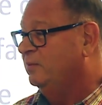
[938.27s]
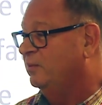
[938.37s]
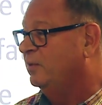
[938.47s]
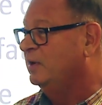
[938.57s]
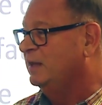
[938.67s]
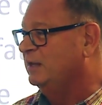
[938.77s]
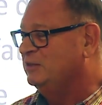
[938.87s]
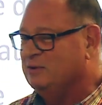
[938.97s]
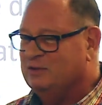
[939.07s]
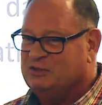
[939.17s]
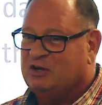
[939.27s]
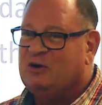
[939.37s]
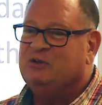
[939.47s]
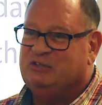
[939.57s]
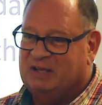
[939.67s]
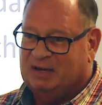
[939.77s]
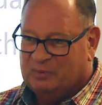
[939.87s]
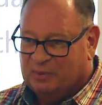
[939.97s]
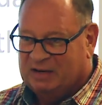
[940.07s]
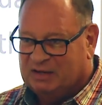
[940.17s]
when the song's dated
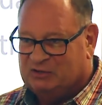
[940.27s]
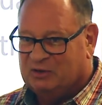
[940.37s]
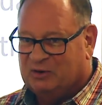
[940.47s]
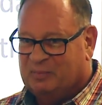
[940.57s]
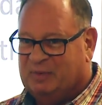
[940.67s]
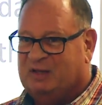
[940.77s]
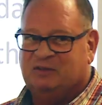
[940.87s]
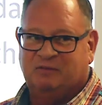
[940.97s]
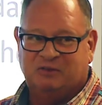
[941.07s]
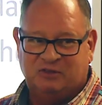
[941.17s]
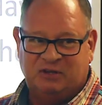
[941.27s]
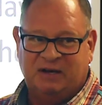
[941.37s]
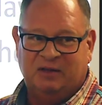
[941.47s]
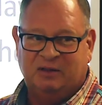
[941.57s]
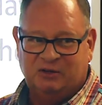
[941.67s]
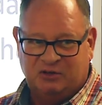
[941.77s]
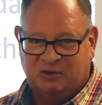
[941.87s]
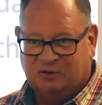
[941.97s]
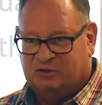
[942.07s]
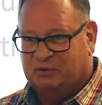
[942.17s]
when they started because of the style and the
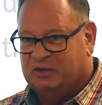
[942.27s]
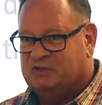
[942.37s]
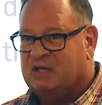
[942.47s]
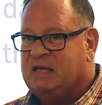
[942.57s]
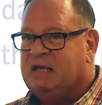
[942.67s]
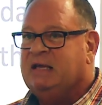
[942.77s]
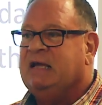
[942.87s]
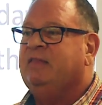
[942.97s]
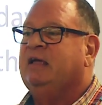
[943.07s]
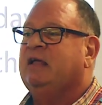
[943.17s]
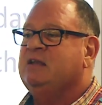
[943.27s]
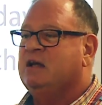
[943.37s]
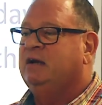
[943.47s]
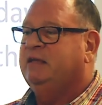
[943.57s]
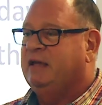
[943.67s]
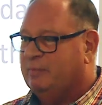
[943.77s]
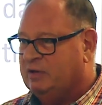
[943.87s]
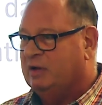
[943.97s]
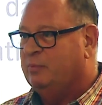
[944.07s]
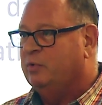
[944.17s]
song choice, and they had not kept
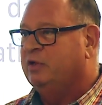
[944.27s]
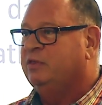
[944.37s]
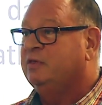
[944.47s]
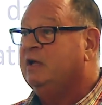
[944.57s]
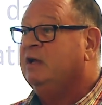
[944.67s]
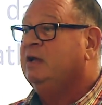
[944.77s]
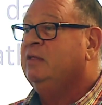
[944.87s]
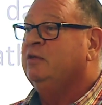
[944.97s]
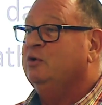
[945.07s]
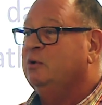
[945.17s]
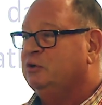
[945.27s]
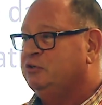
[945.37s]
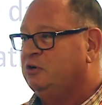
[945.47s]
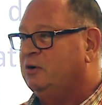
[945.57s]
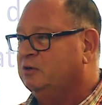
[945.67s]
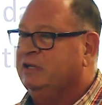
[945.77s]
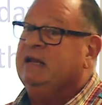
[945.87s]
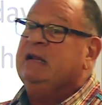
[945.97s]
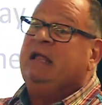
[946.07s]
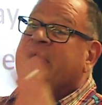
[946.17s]
up with the newer songs. They
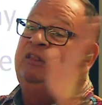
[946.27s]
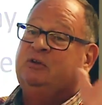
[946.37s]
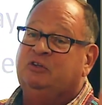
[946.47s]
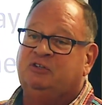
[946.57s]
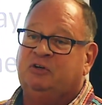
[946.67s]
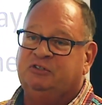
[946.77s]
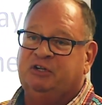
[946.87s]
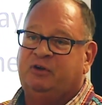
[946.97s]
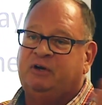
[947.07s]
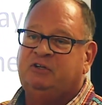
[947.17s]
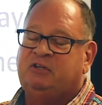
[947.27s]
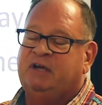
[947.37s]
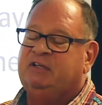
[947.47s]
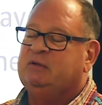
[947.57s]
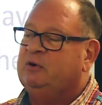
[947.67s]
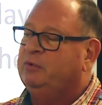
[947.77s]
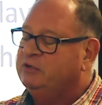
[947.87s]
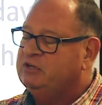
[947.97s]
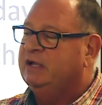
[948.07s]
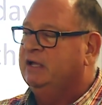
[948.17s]
didn't like the new songs. They criticized them all,
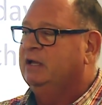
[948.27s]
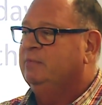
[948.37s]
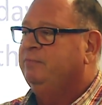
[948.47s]
which I get.